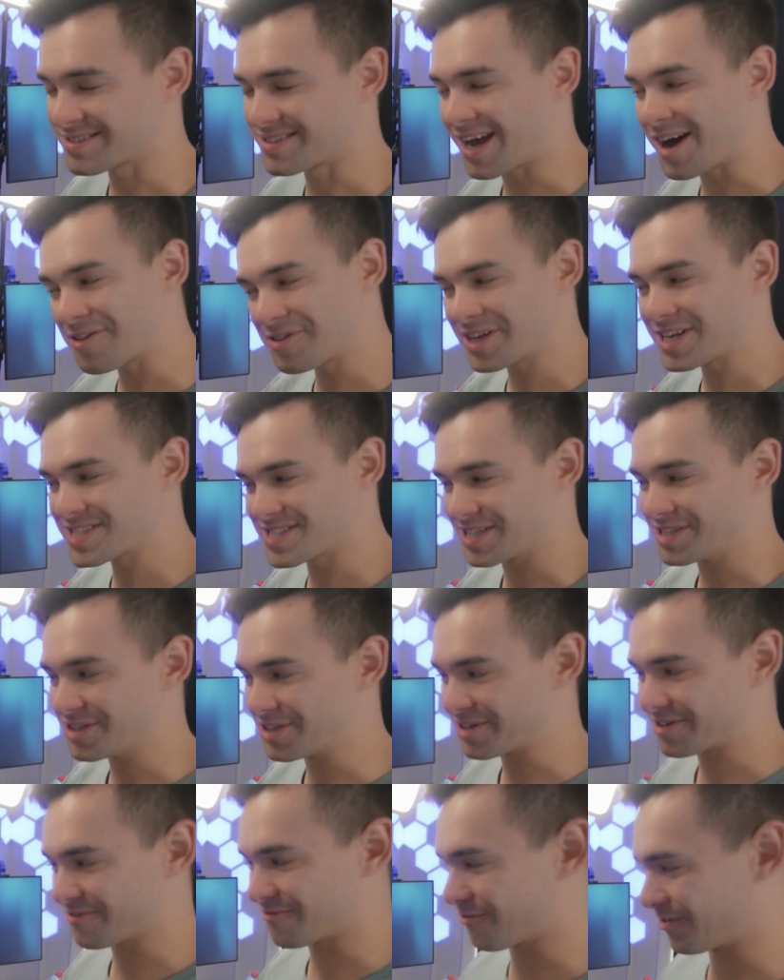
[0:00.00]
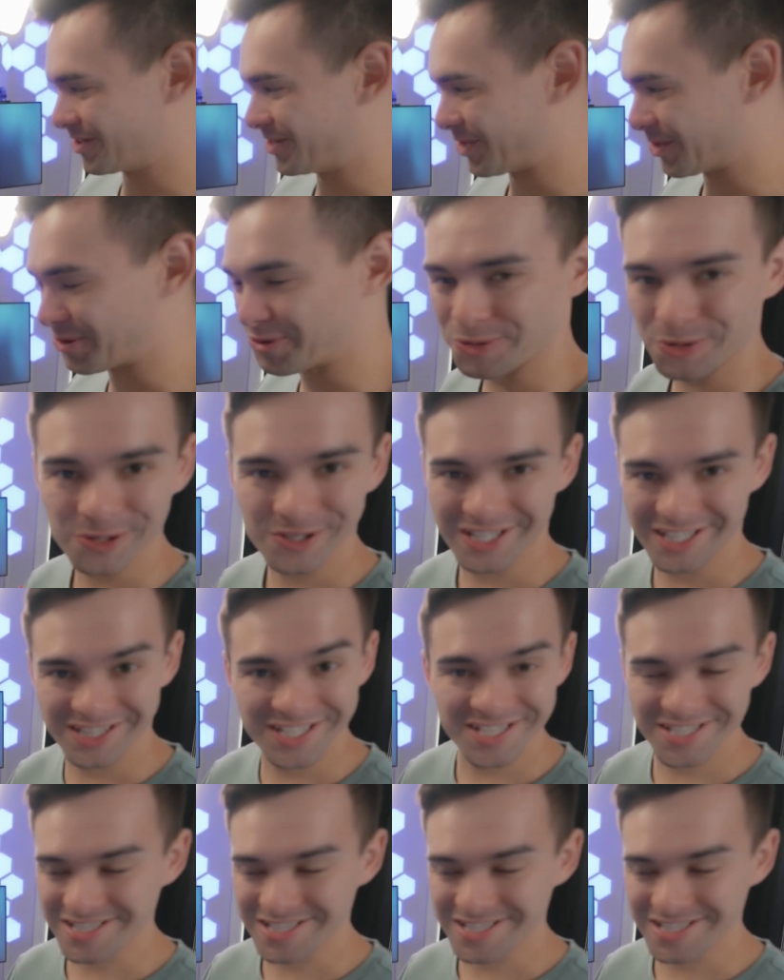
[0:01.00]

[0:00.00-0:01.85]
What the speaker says: not only does it look really cool in the